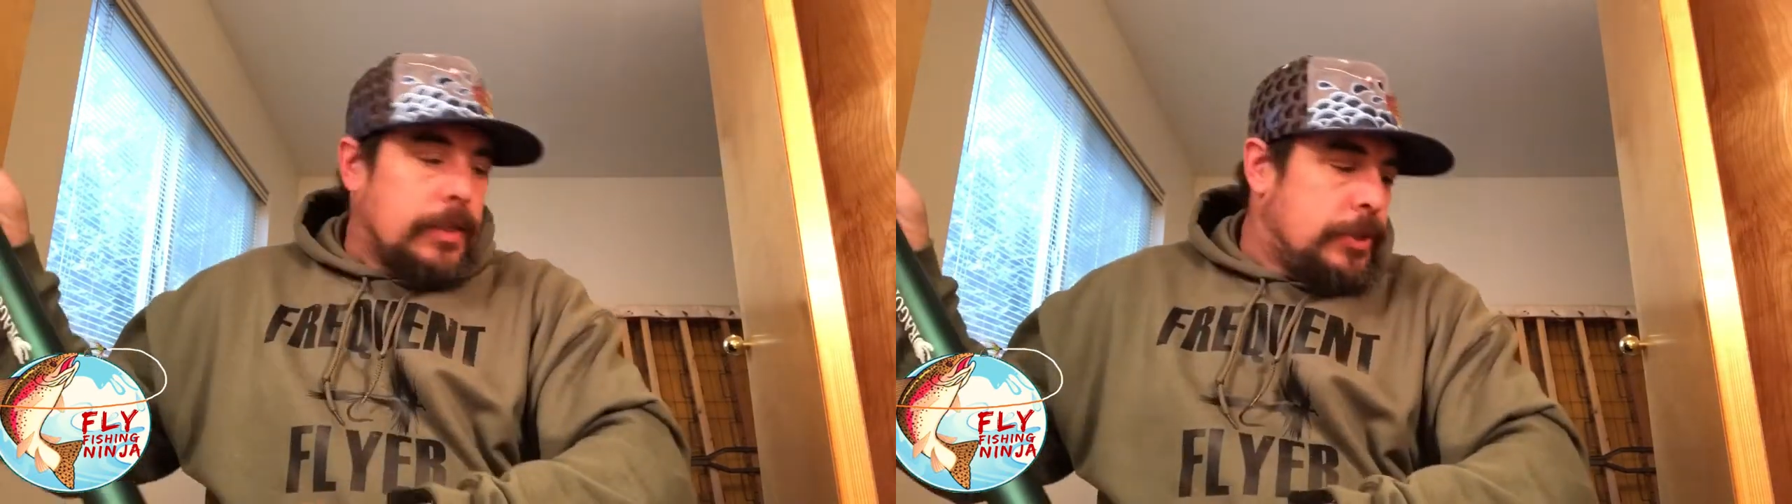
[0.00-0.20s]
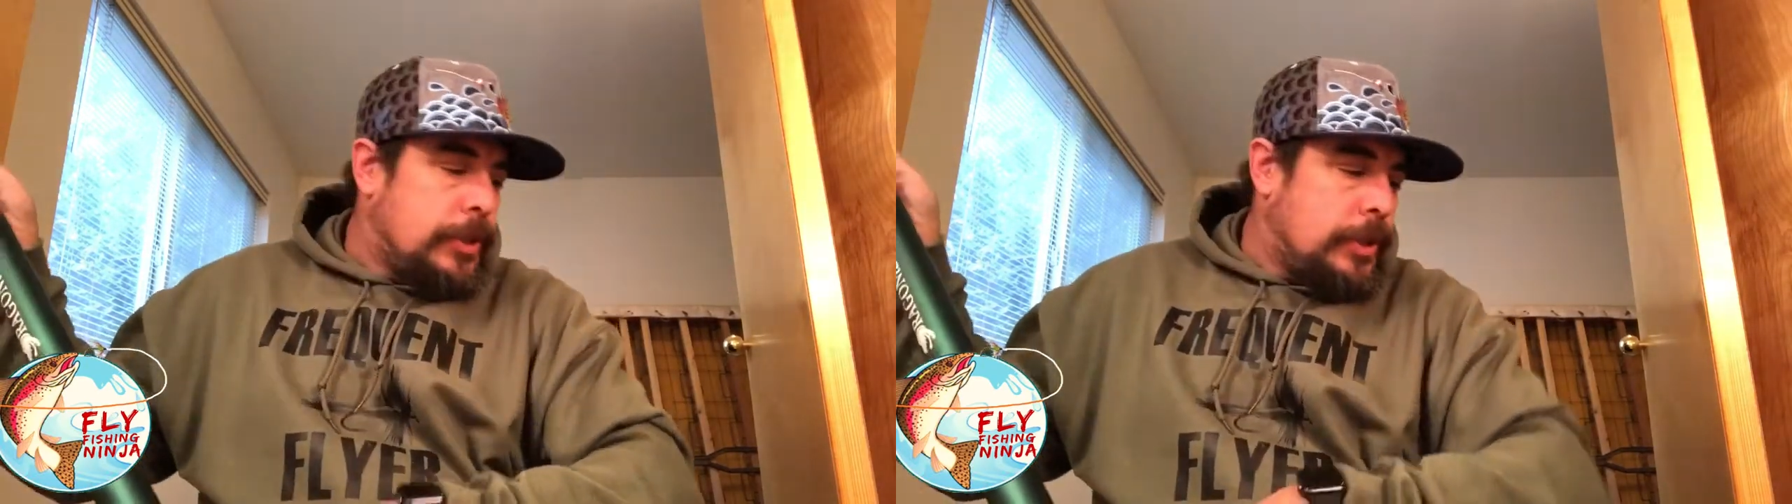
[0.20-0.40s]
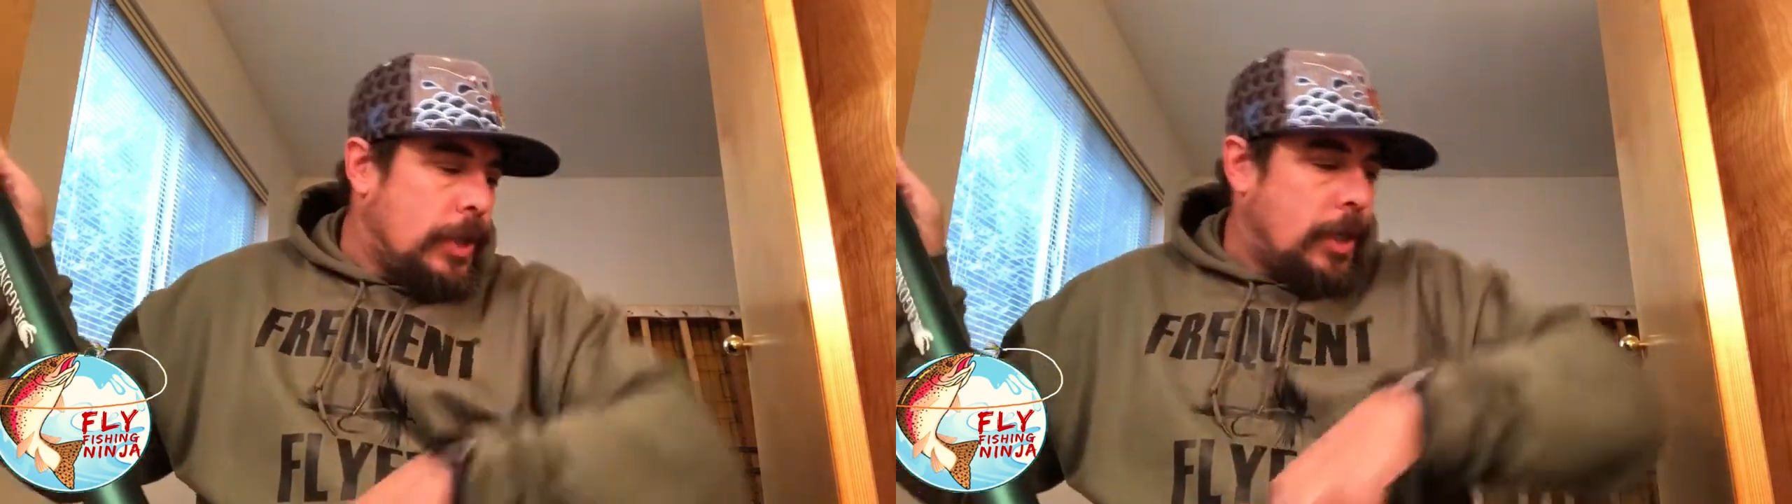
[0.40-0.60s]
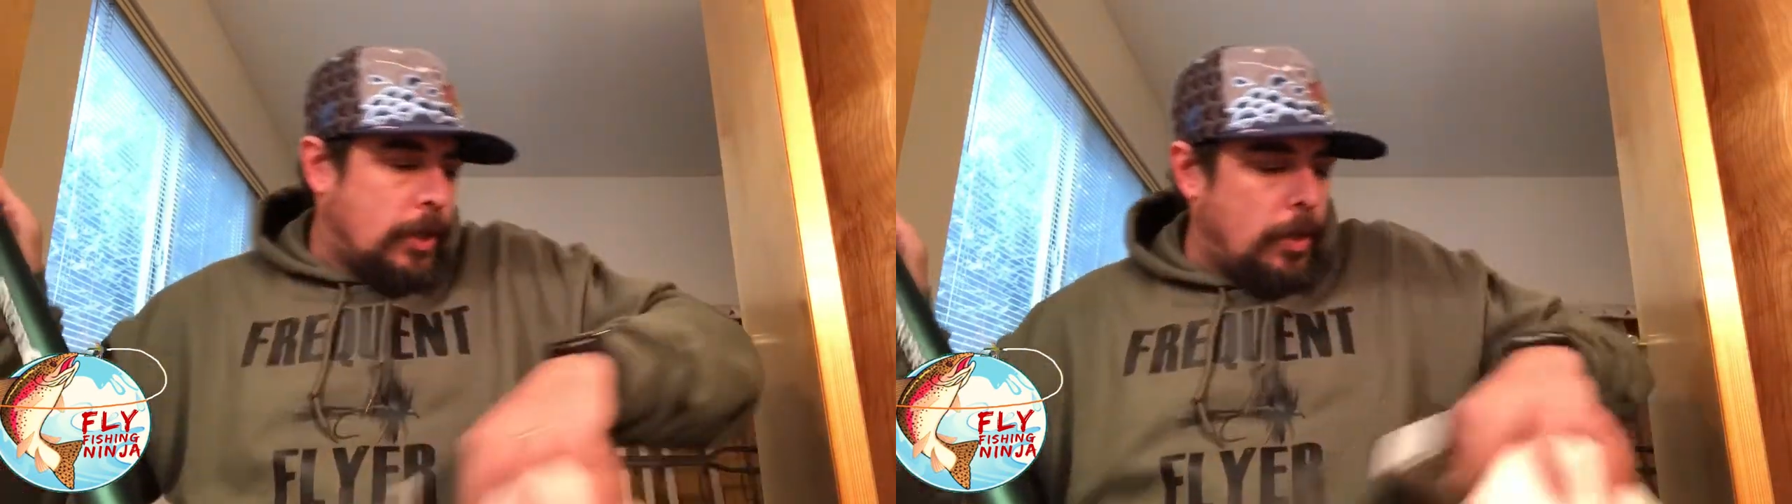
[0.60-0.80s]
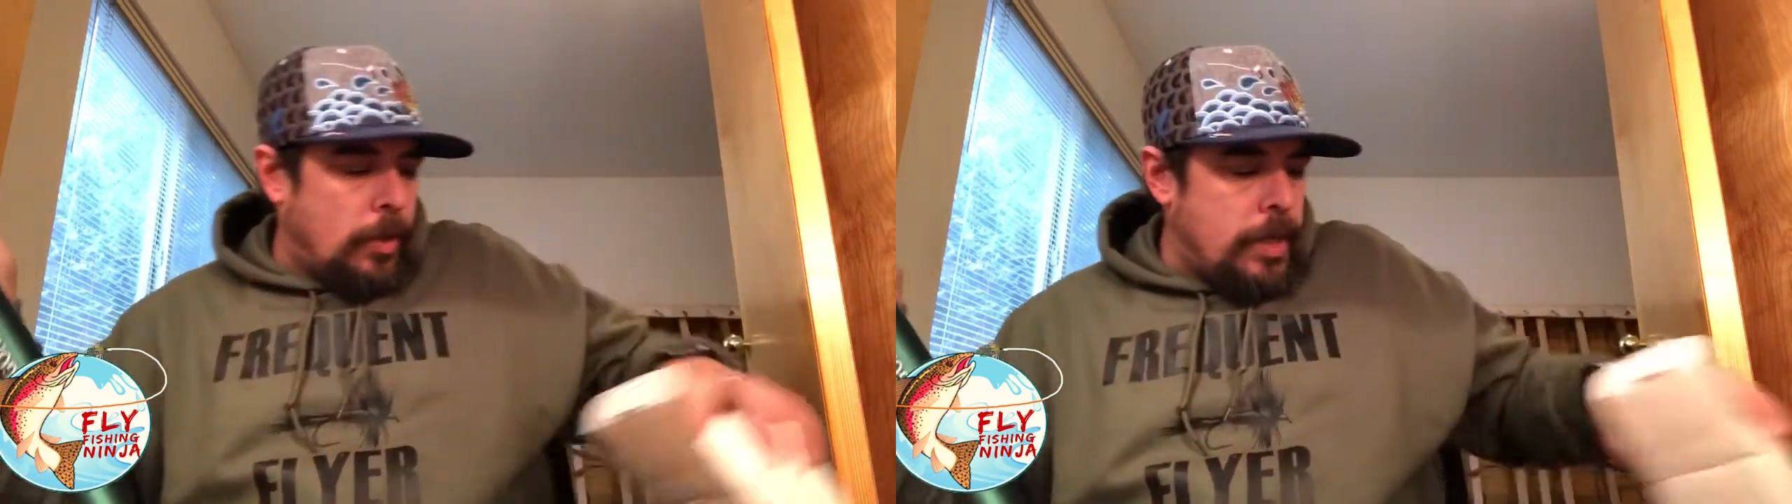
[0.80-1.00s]

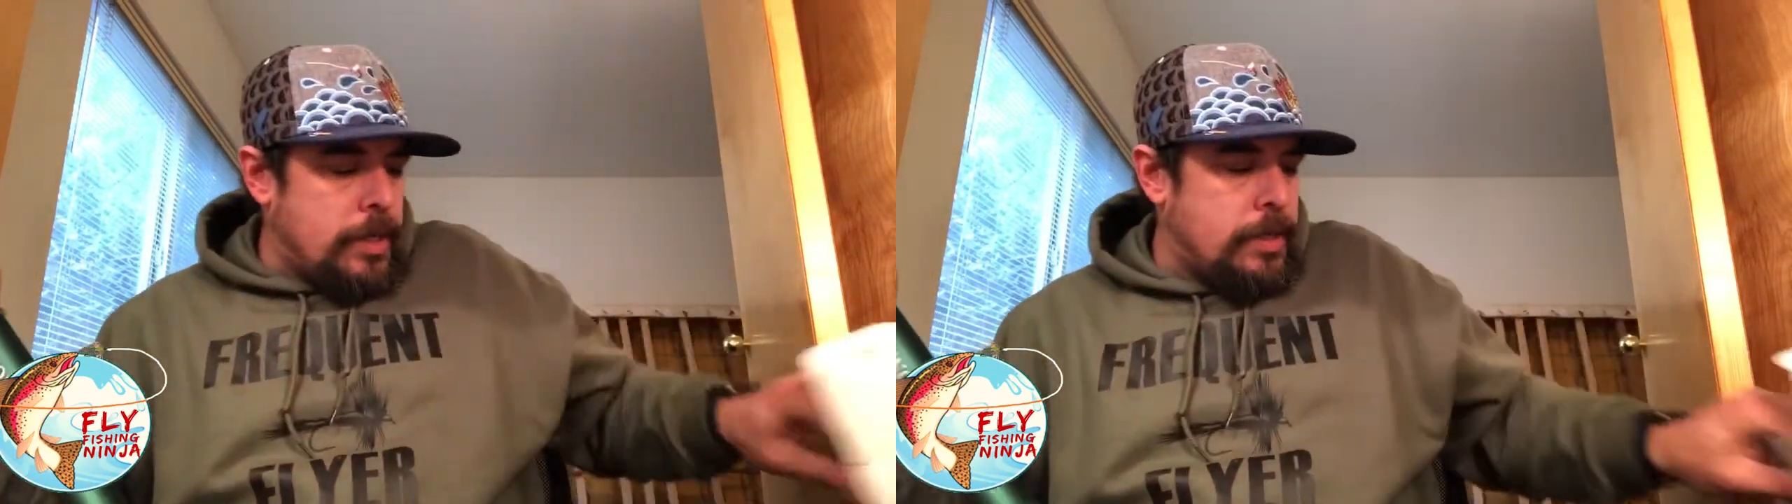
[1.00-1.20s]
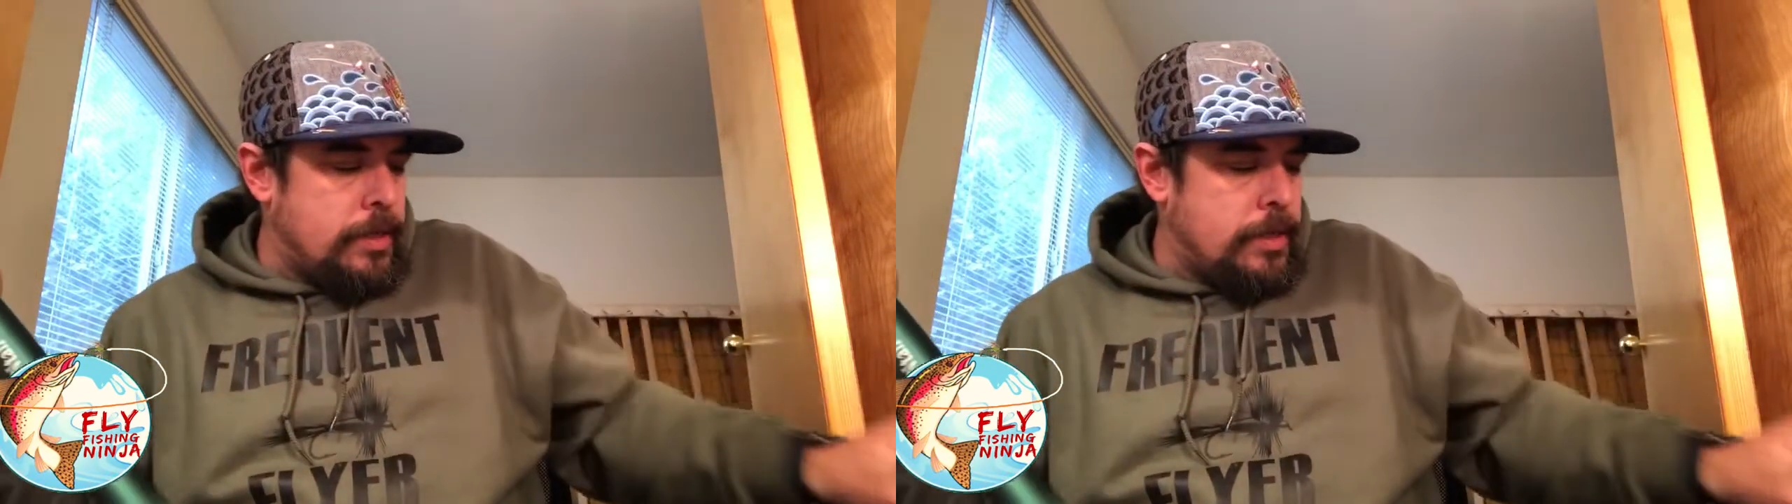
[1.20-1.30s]
So,